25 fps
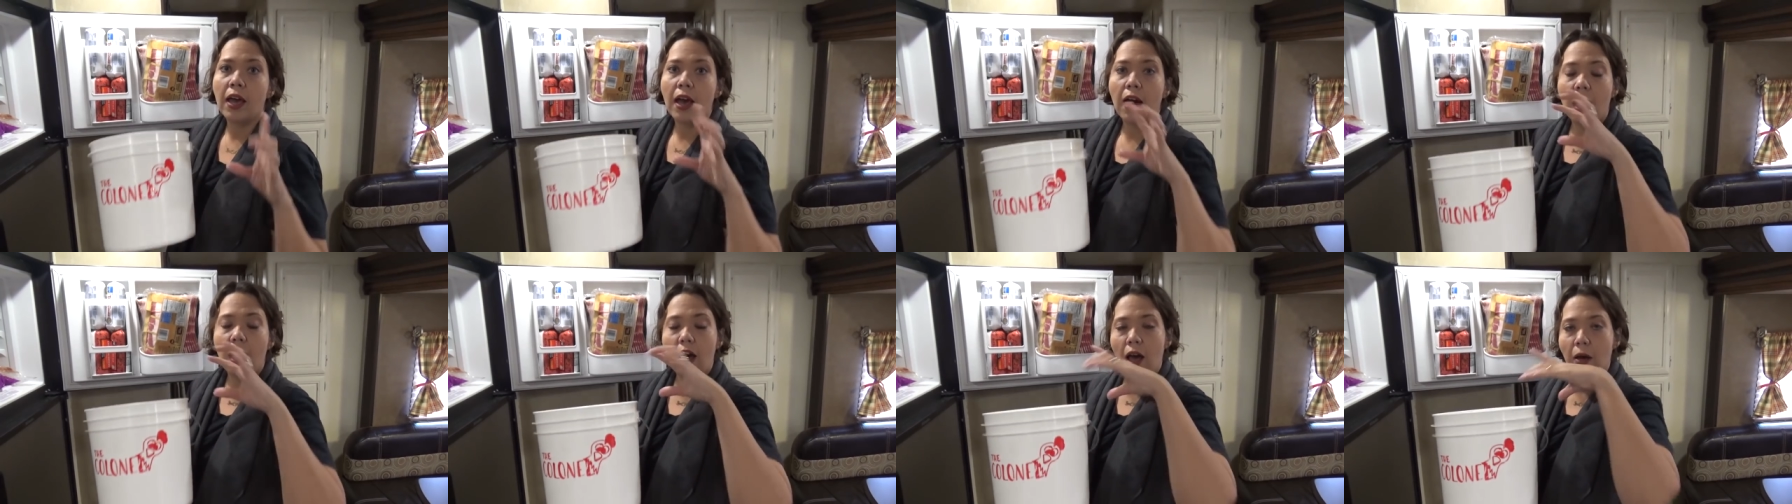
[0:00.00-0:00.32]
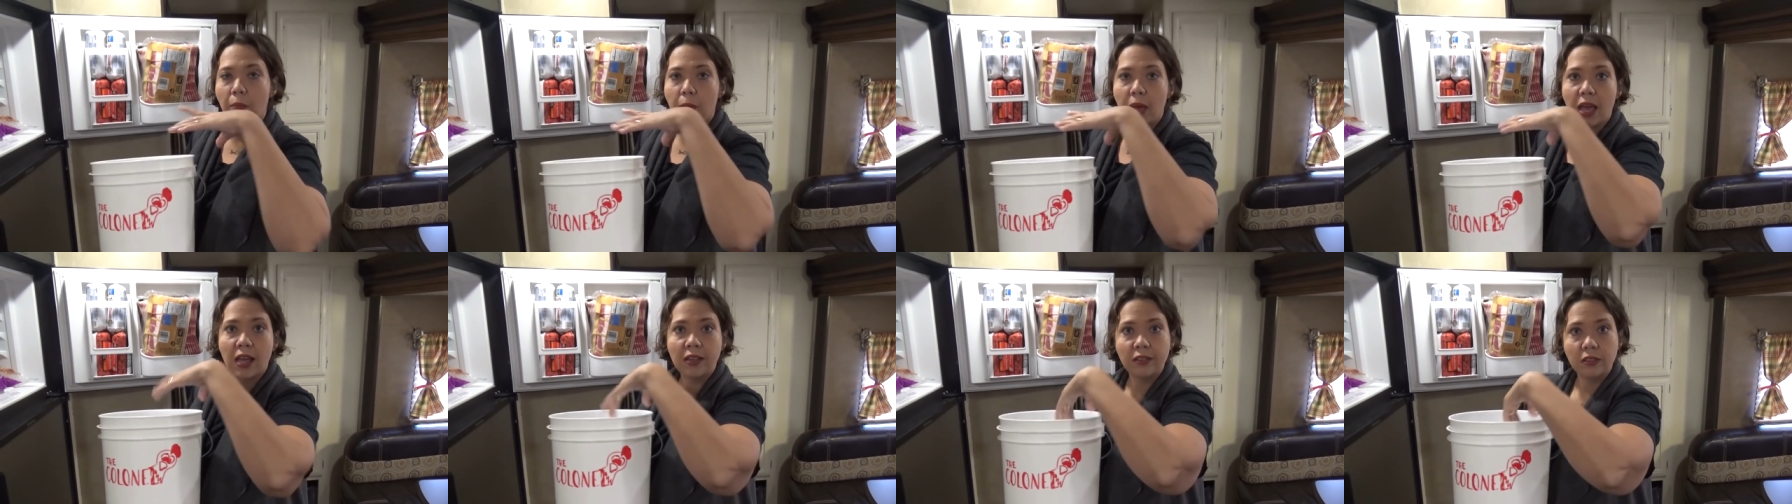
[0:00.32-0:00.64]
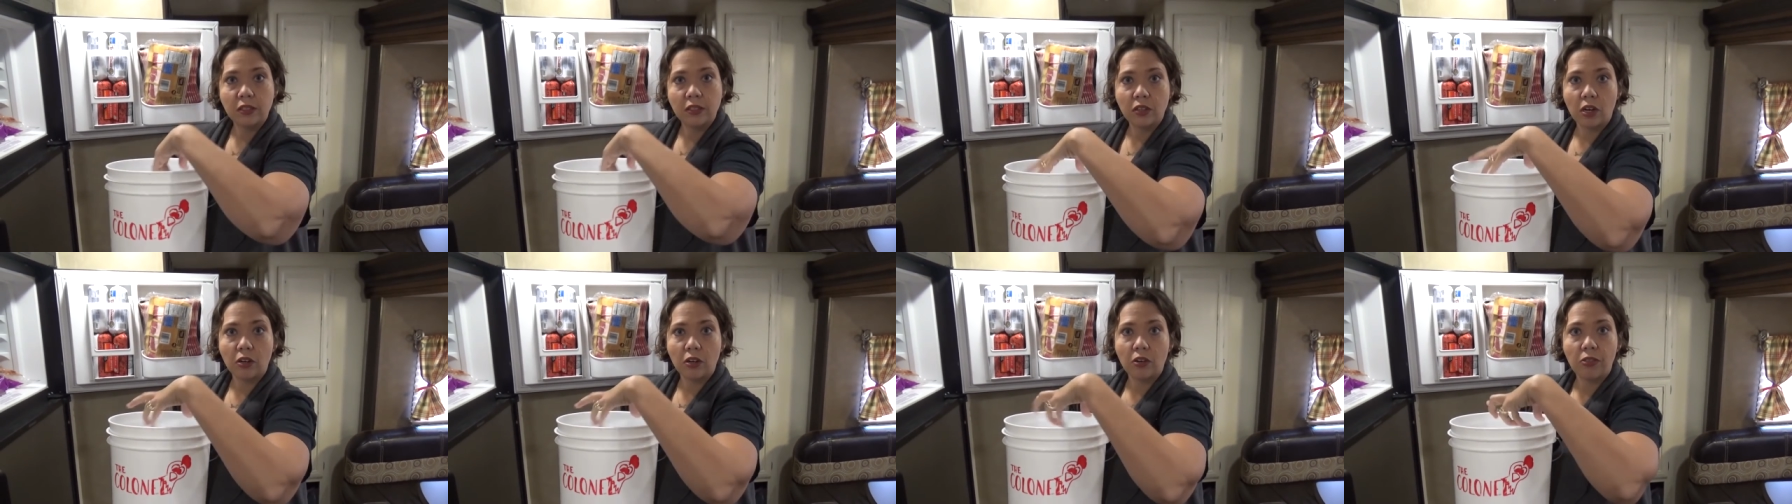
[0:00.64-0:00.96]
and
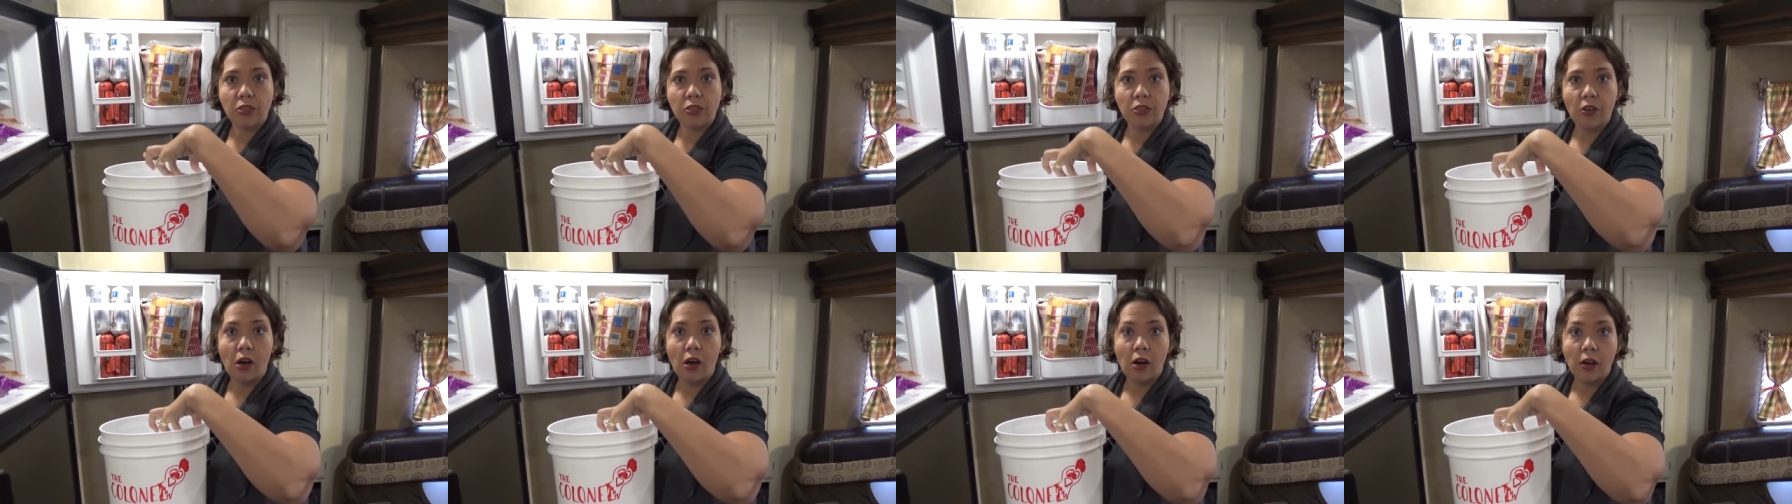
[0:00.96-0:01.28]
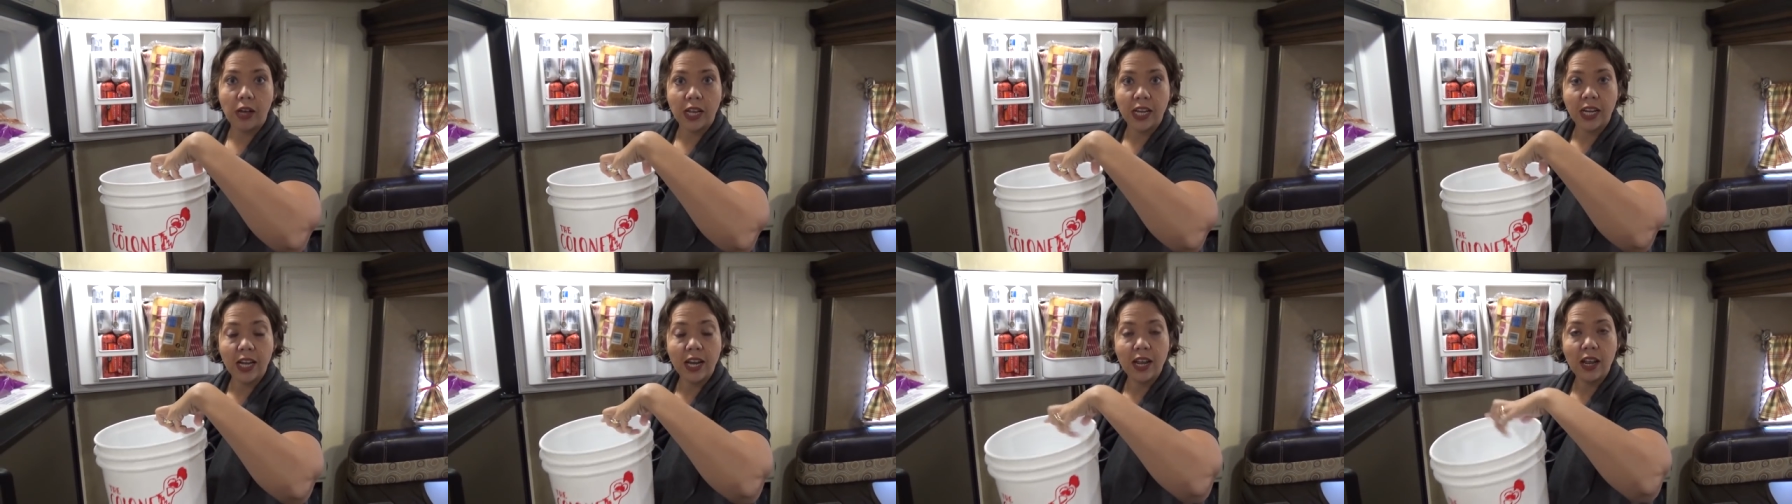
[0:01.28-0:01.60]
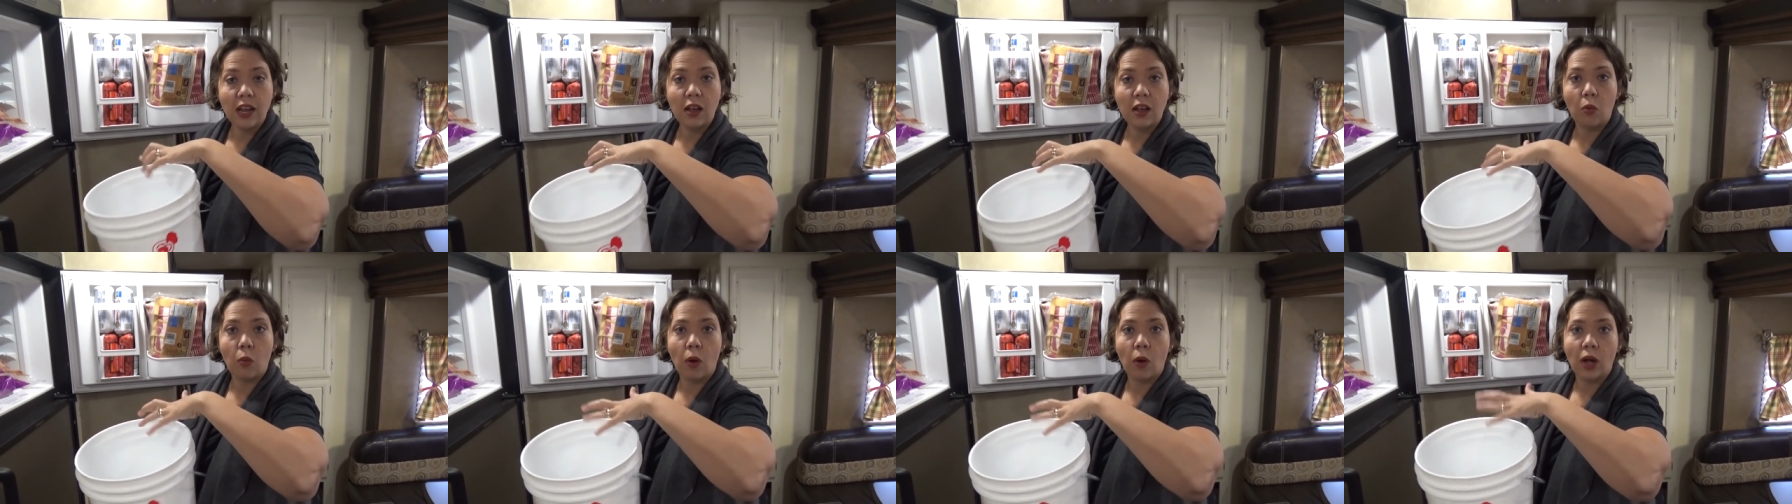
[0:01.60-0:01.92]
start thawing
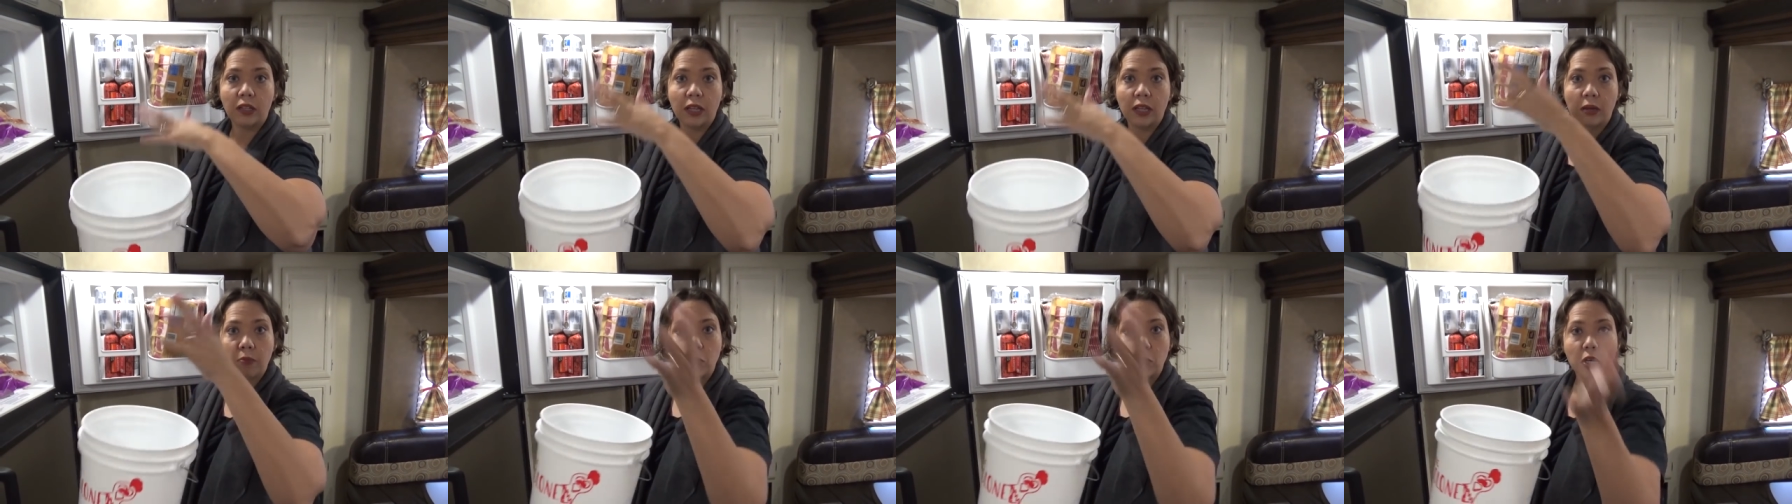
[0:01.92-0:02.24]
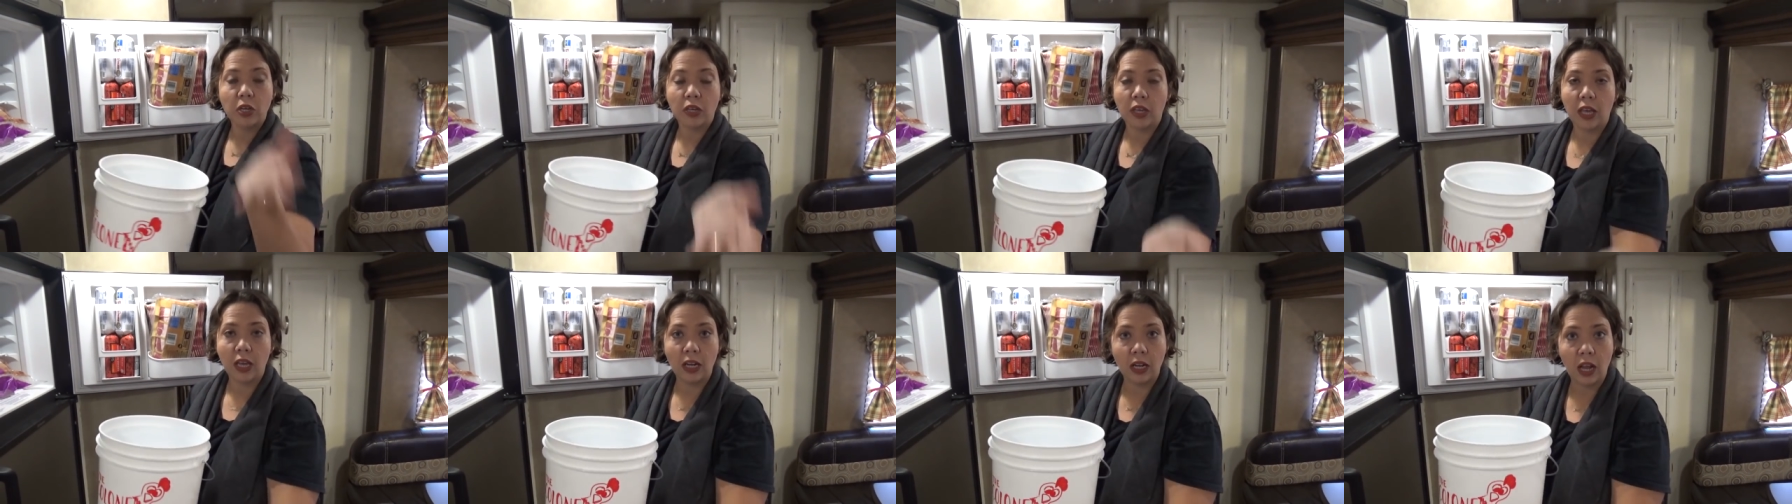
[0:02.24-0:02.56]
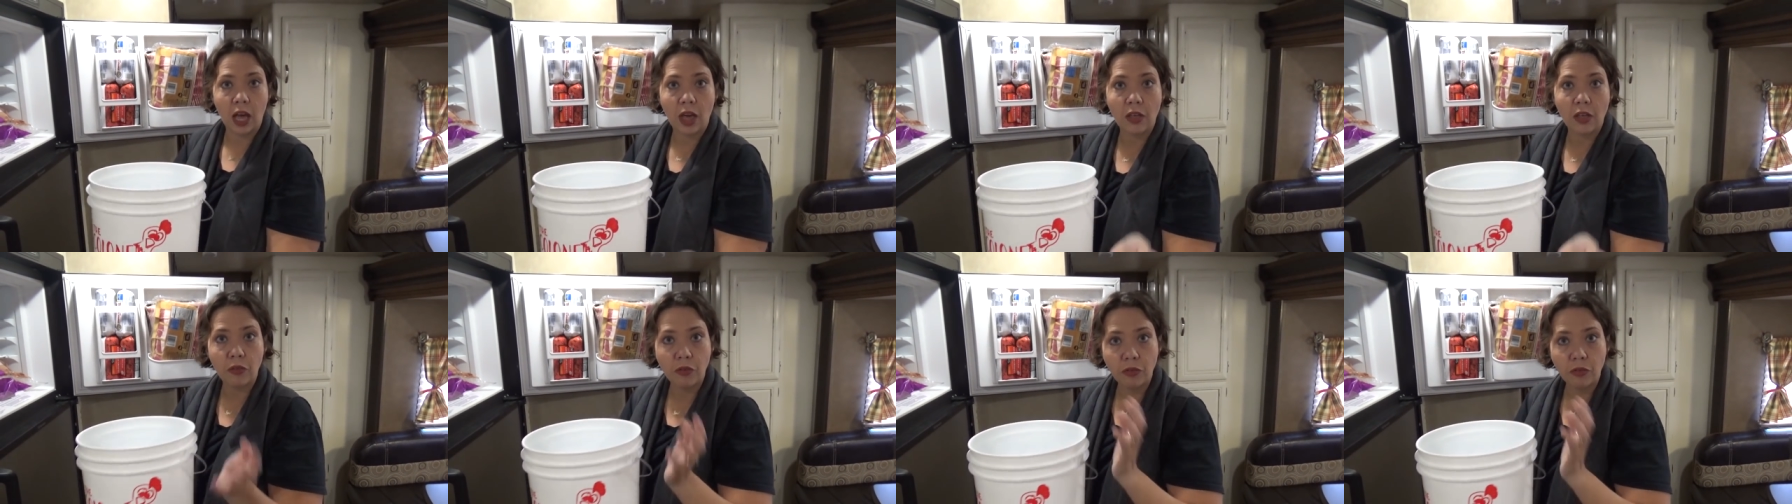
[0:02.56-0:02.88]
it while I'm cooking
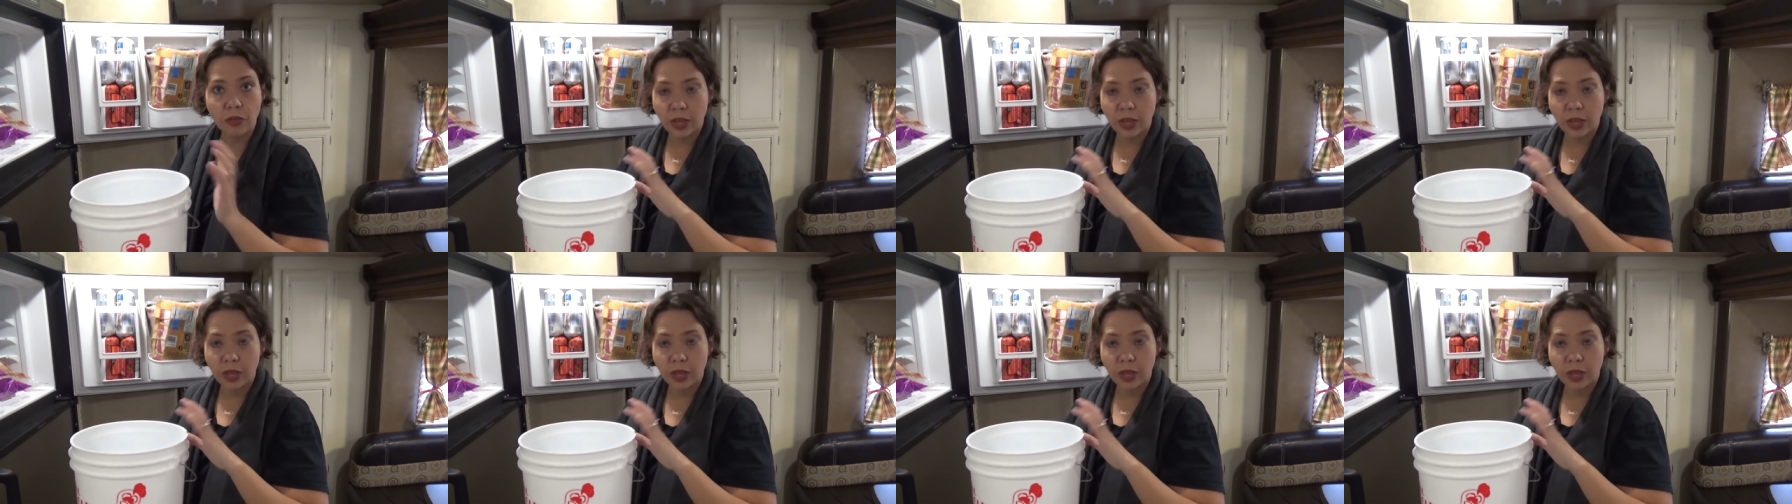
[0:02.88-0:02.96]
other